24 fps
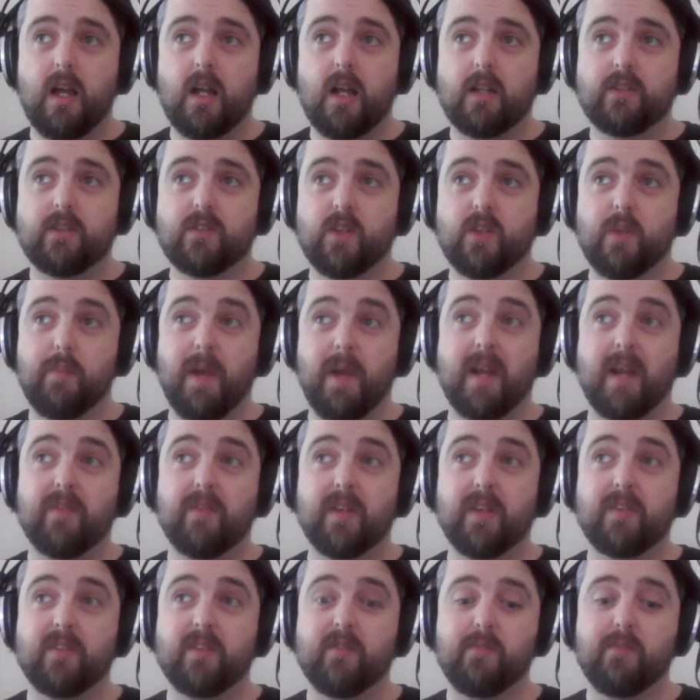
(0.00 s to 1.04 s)
So the
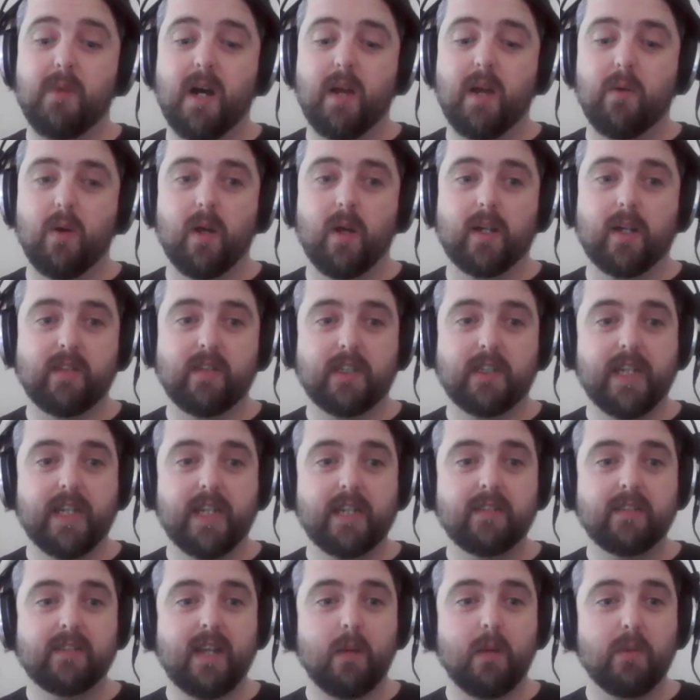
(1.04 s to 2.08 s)
benefits of my work is it
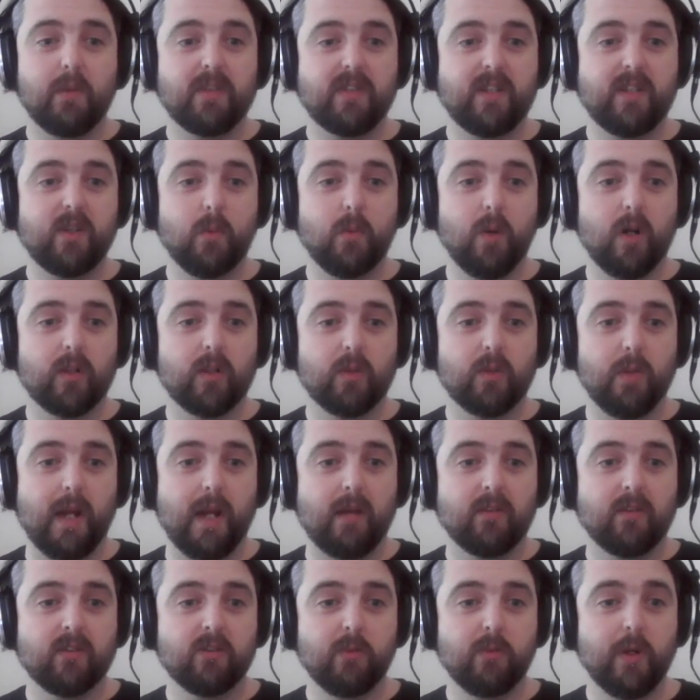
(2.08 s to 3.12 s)
changes how we see the world
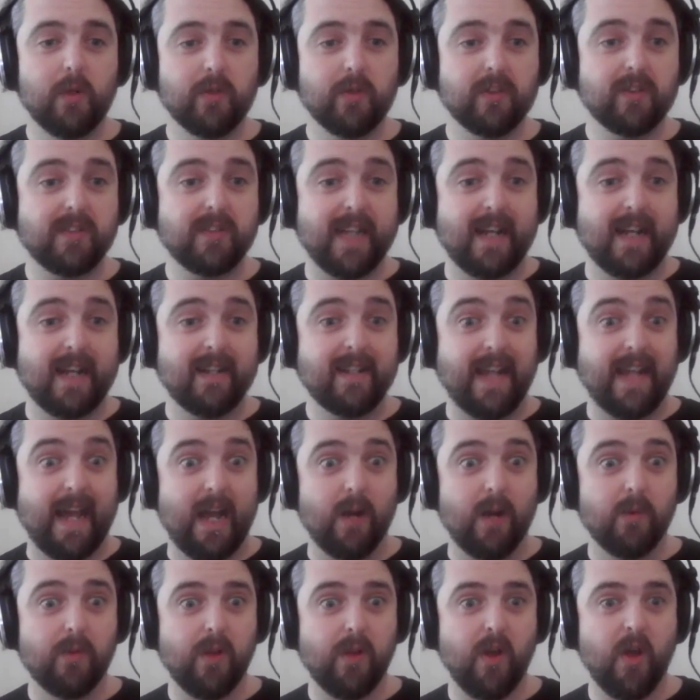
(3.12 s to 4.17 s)
around us. We understand
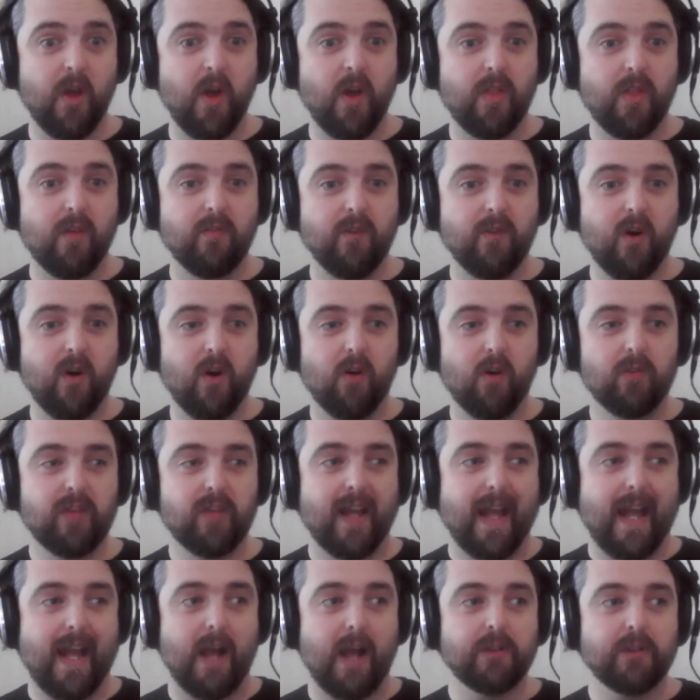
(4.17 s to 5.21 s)
how the Earth evolved.
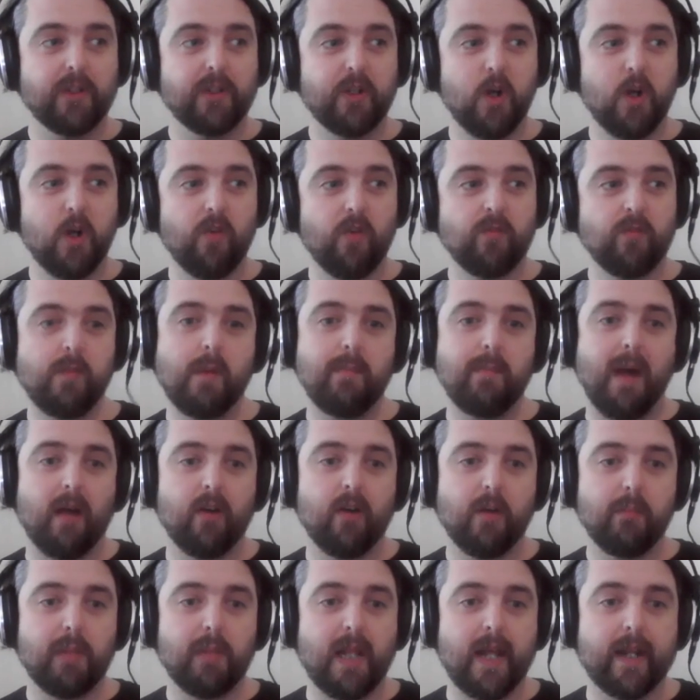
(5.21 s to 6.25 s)
How do you go from a
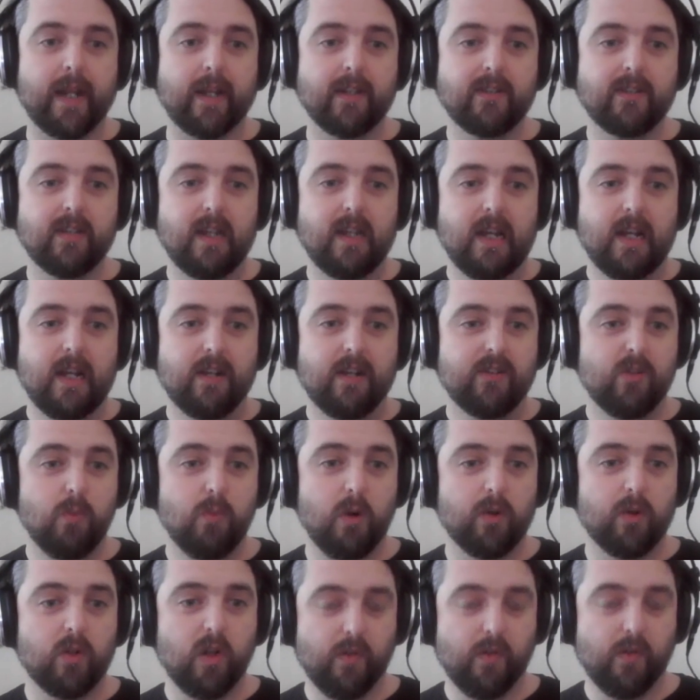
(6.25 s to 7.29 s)
barren planet to
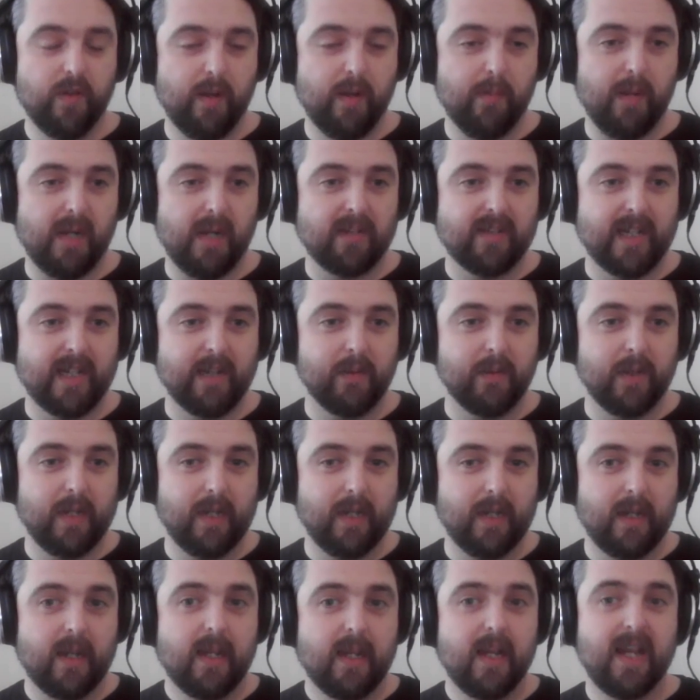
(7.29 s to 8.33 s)
one covered in
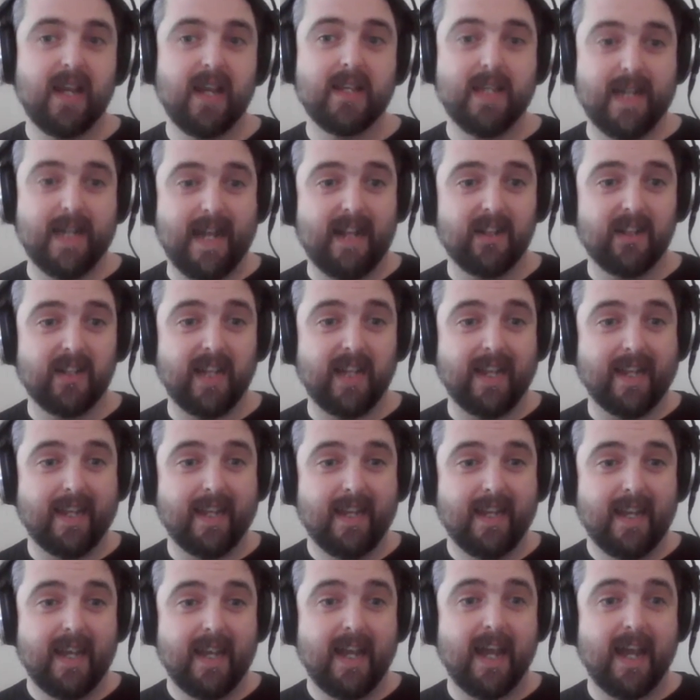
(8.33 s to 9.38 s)
bacteria and then
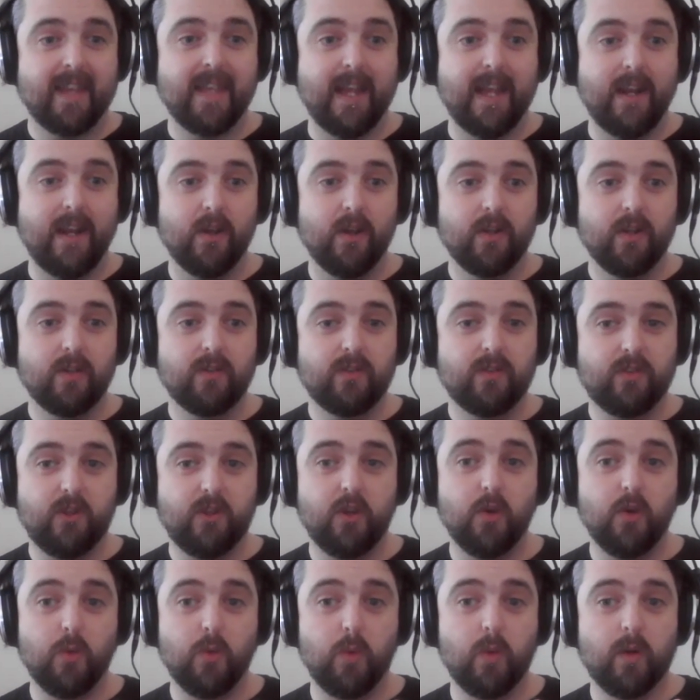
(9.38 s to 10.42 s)
algae and then
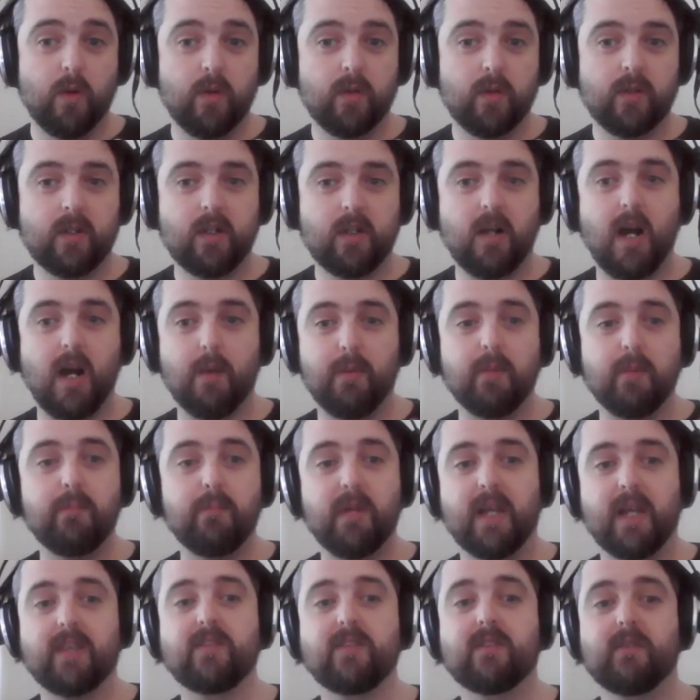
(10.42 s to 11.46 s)
2
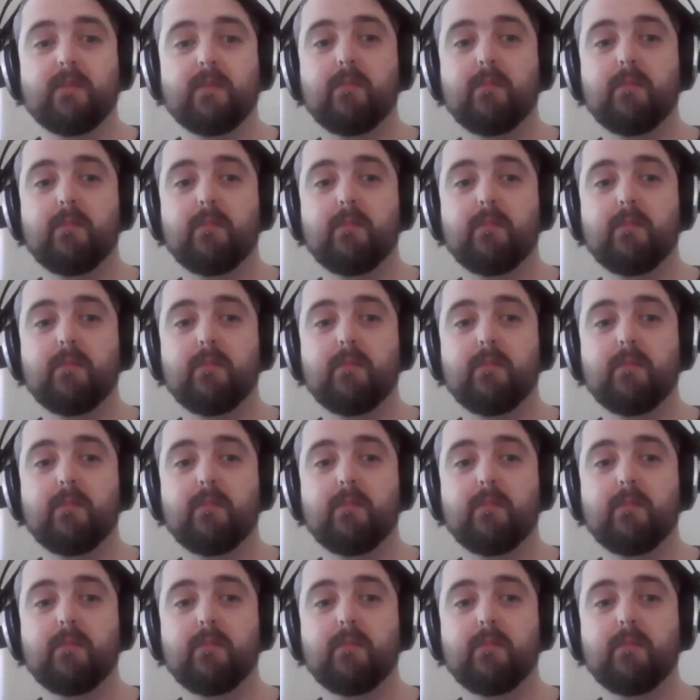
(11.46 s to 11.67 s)
carbon-based